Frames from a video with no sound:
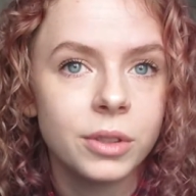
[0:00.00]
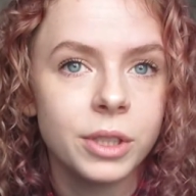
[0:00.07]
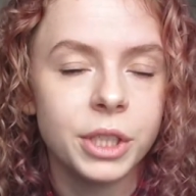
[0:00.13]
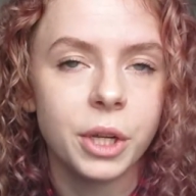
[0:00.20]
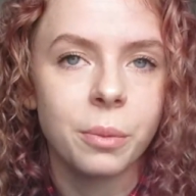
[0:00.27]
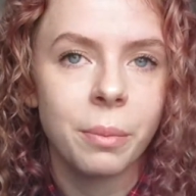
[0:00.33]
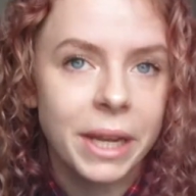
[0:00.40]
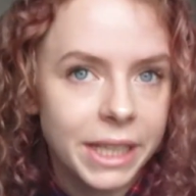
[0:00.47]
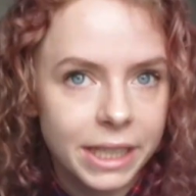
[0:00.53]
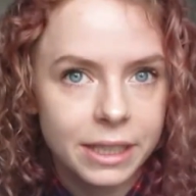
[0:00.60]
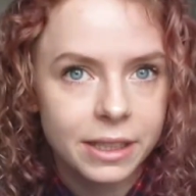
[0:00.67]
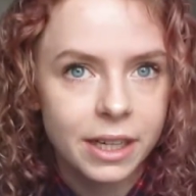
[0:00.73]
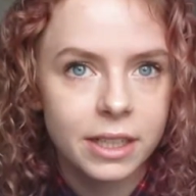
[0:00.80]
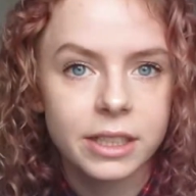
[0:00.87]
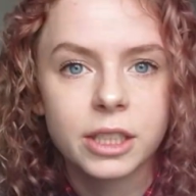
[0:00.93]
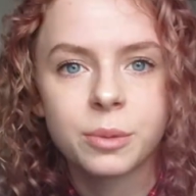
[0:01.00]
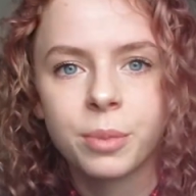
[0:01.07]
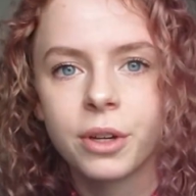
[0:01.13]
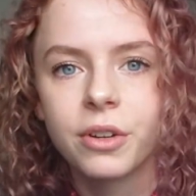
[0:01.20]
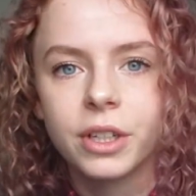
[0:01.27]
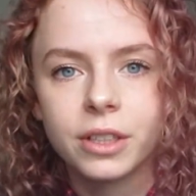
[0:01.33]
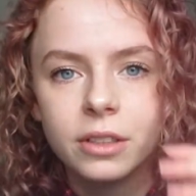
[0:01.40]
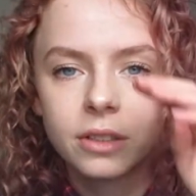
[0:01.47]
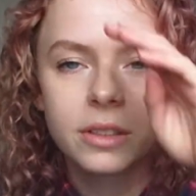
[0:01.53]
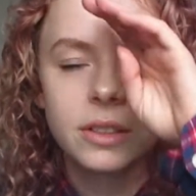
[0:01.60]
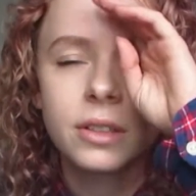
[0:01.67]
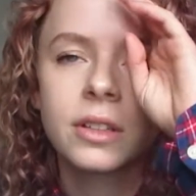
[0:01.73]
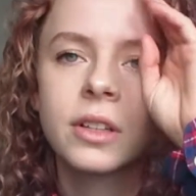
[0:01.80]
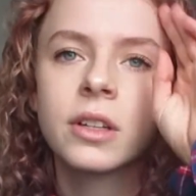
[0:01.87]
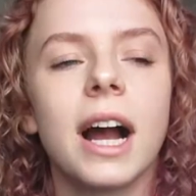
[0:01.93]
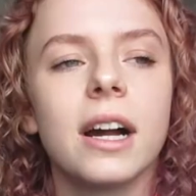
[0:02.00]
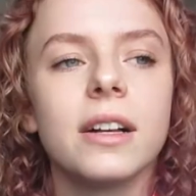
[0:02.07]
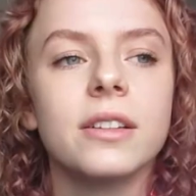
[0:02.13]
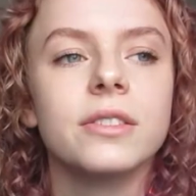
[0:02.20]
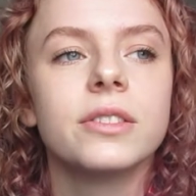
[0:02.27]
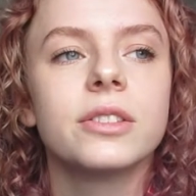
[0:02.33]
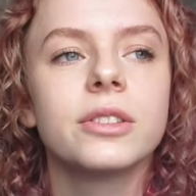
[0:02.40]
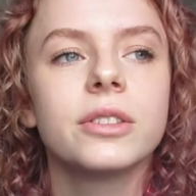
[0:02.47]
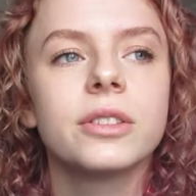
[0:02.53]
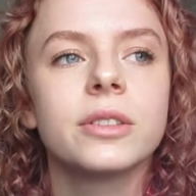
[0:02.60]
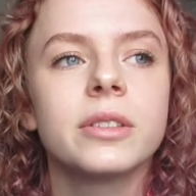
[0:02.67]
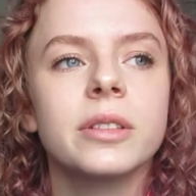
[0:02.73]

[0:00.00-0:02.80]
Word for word: you know making that experience as